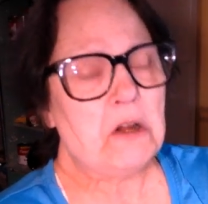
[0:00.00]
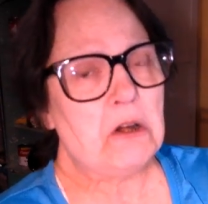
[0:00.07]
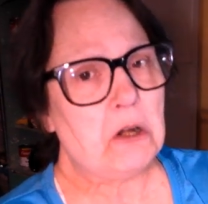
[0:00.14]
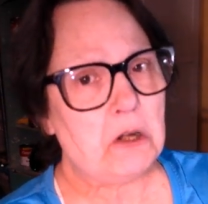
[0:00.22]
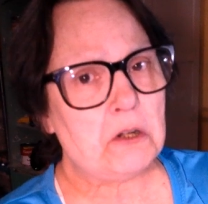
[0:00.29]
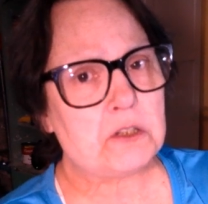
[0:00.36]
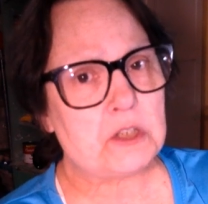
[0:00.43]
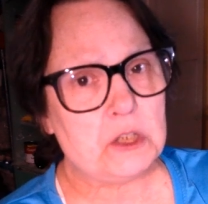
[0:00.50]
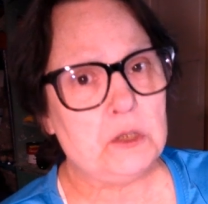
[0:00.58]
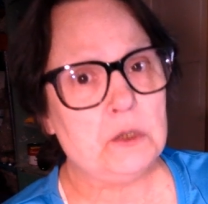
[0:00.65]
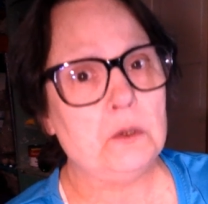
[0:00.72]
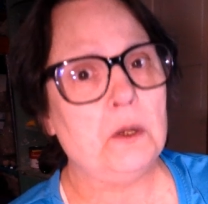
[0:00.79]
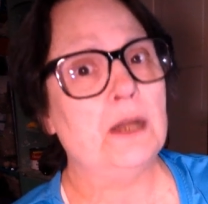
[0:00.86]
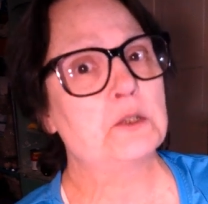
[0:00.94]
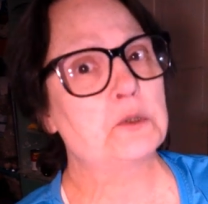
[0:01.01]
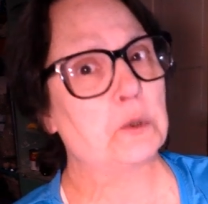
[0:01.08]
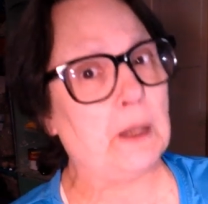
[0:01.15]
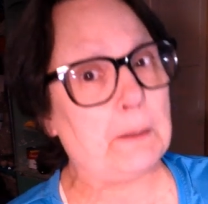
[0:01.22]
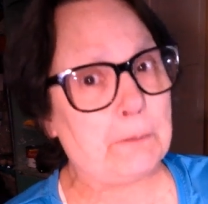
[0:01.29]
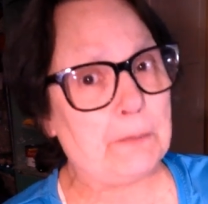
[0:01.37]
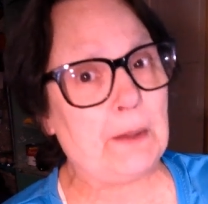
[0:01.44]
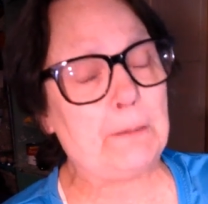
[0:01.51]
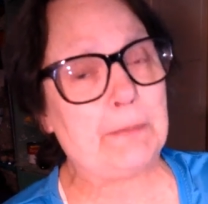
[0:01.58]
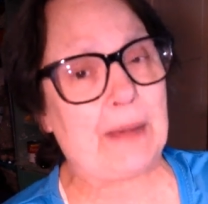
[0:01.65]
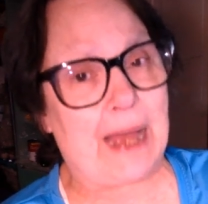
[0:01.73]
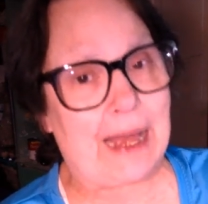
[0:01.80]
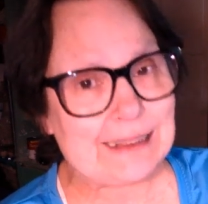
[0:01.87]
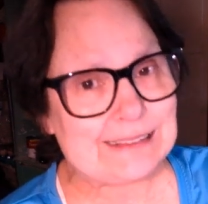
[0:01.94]
HER2 triple
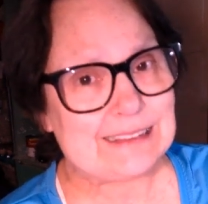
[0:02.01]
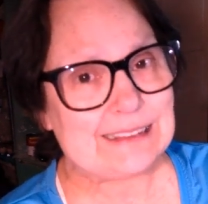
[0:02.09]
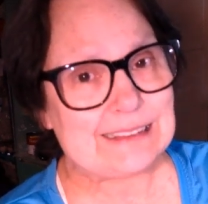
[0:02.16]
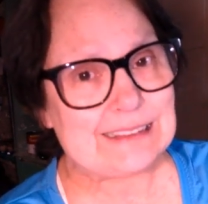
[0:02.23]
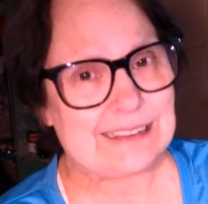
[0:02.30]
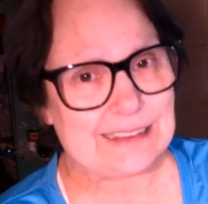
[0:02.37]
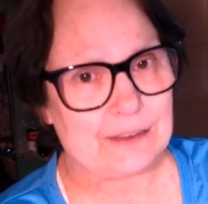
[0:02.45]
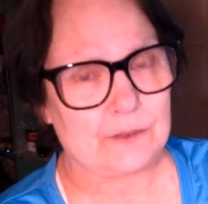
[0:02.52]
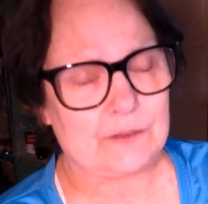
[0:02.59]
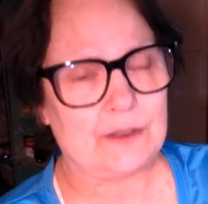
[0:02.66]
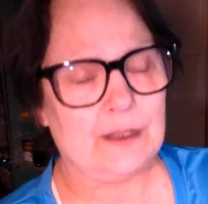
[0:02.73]
positive.